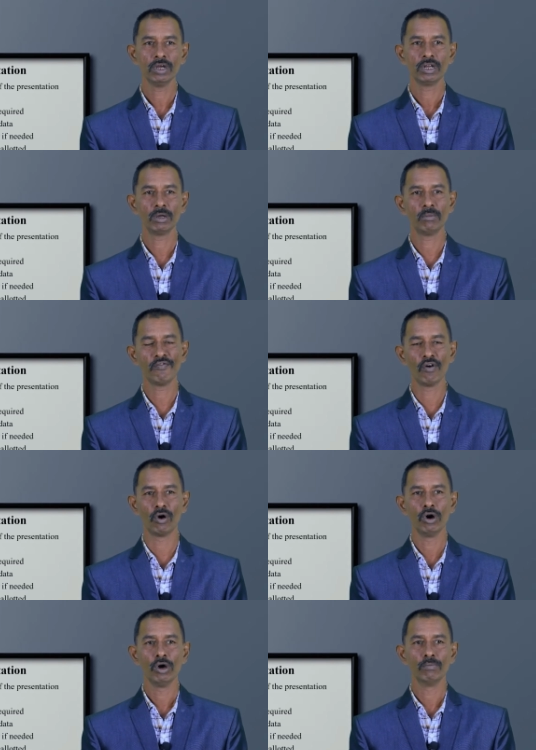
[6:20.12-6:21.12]
Number
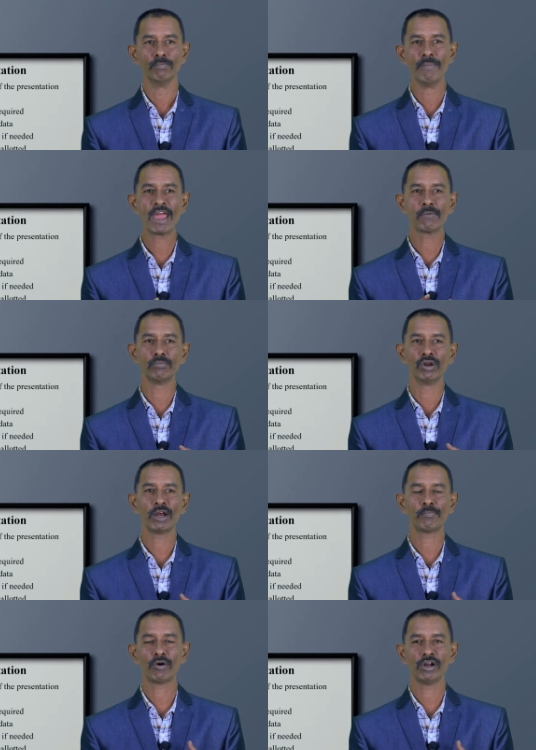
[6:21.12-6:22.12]
four, make
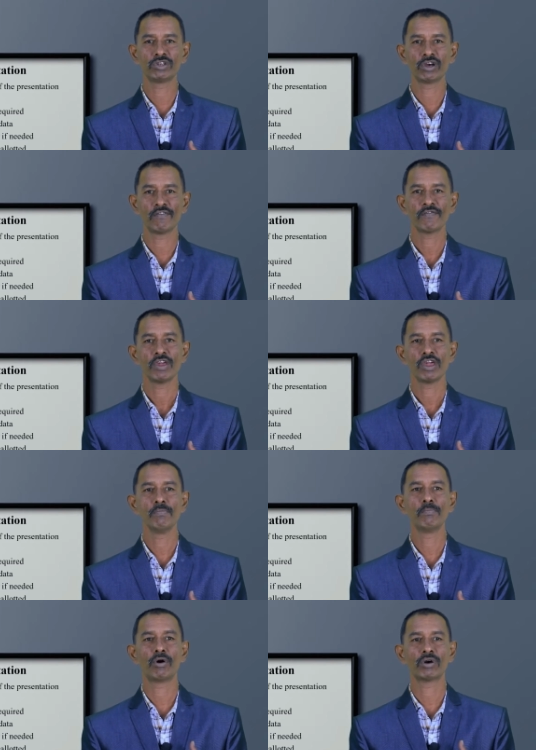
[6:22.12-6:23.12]
bullet points of
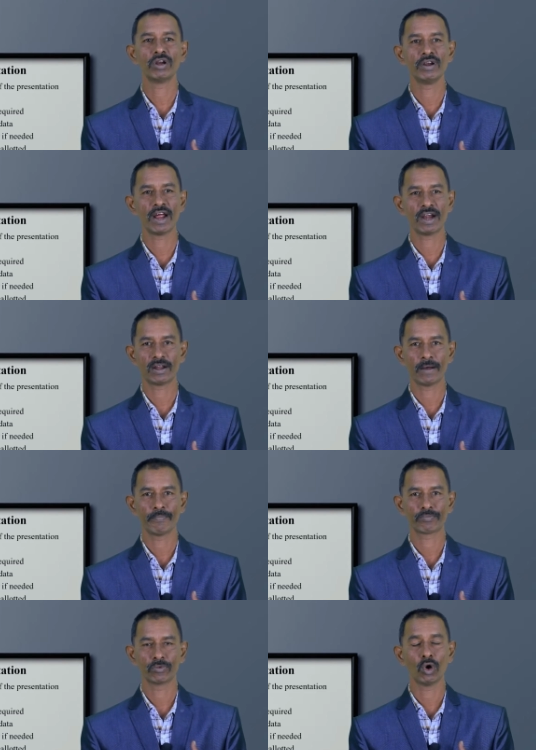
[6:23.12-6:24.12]
important data.
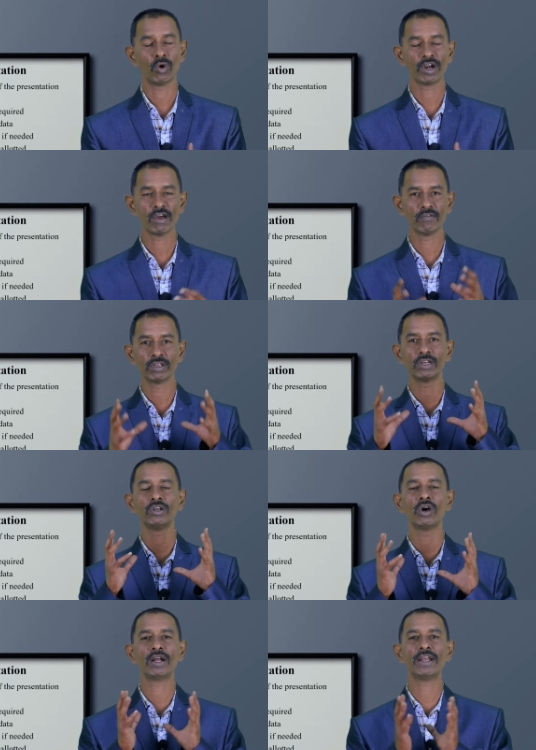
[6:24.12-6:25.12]
Now, whatever the
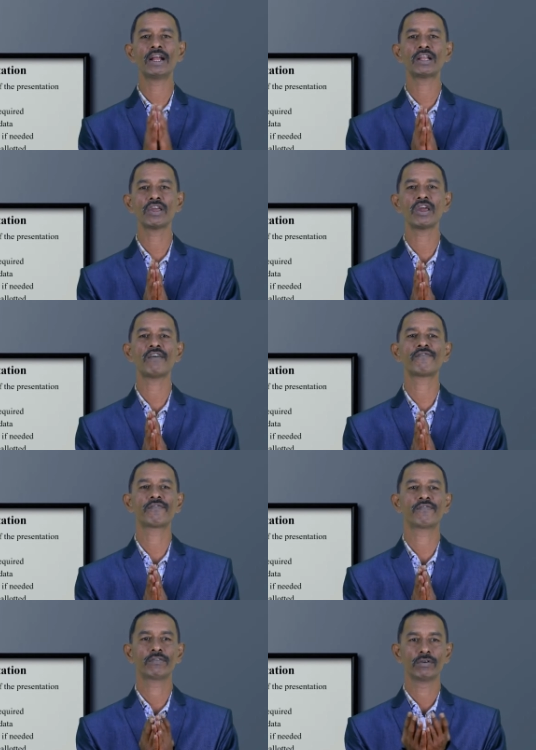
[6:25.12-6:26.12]
data you have
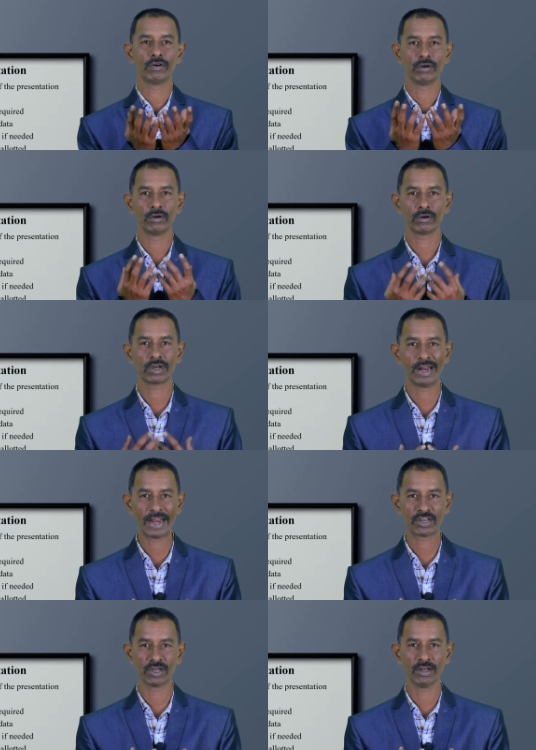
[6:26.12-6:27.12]

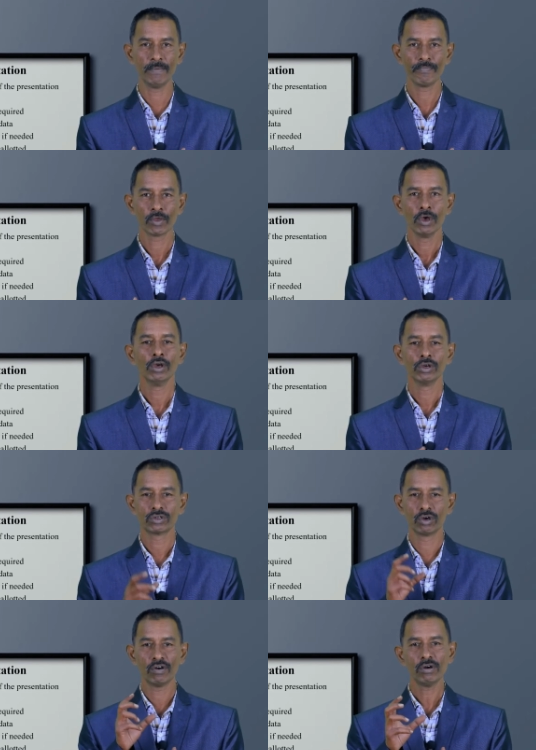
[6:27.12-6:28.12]
collected,
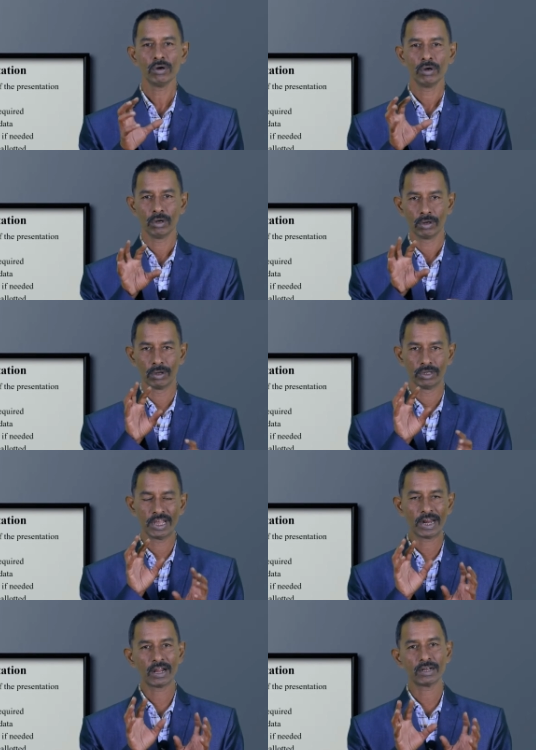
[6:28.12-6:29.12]
so
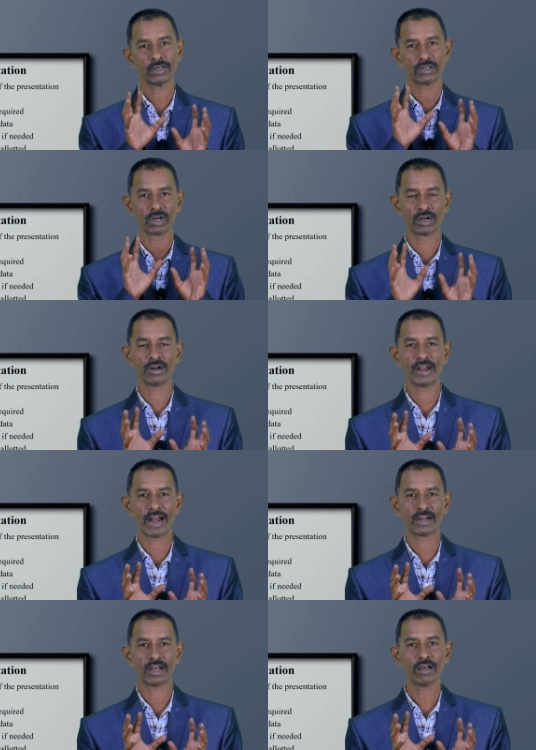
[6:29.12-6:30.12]
there are certain
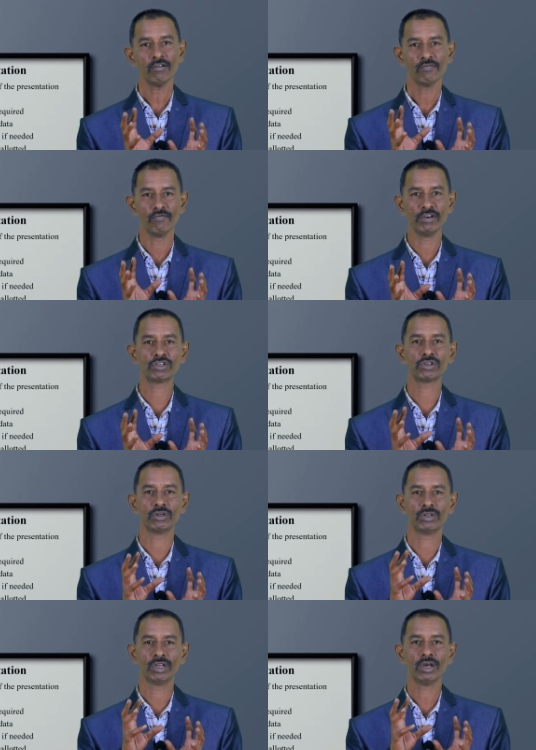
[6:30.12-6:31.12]
data which
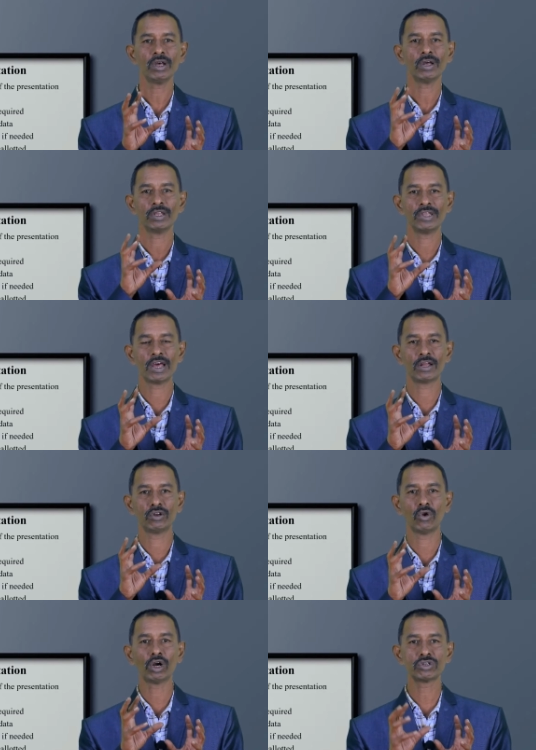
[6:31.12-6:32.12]
they are
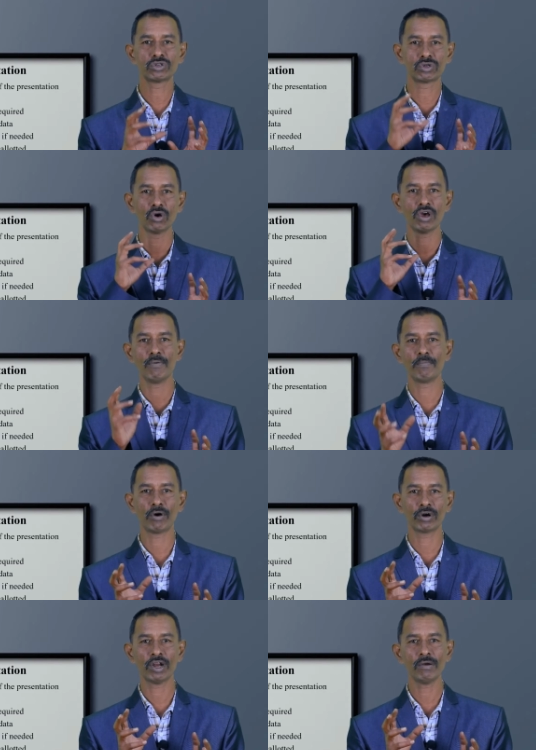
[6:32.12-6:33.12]
not so
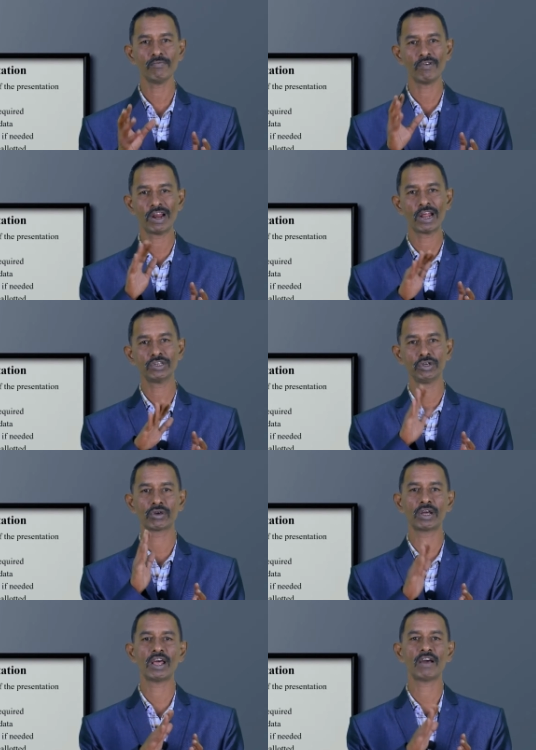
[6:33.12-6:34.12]
important, whereas you
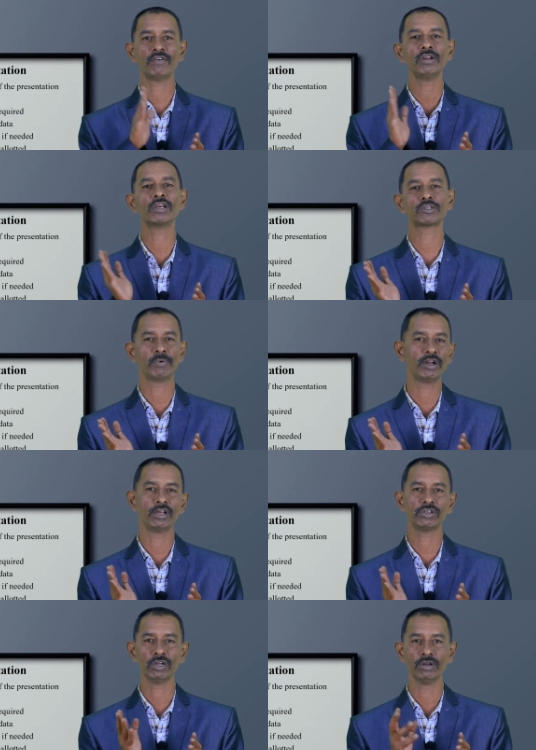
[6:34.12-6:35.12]
can have an
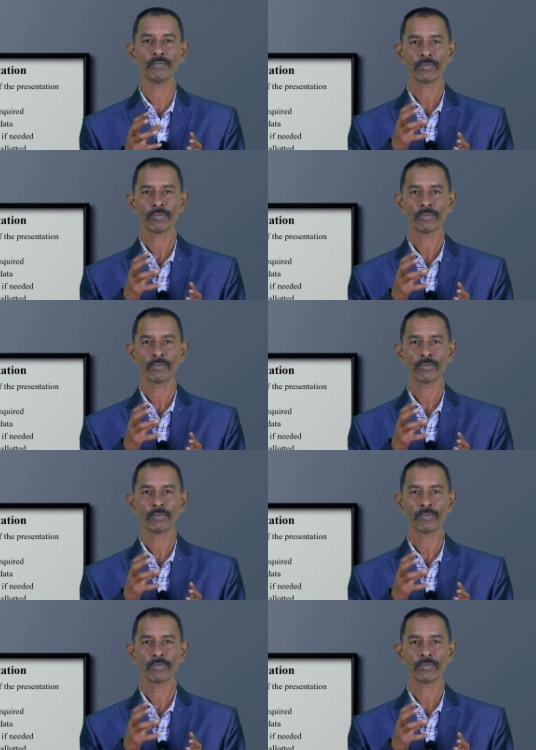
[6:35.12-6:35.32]
explanation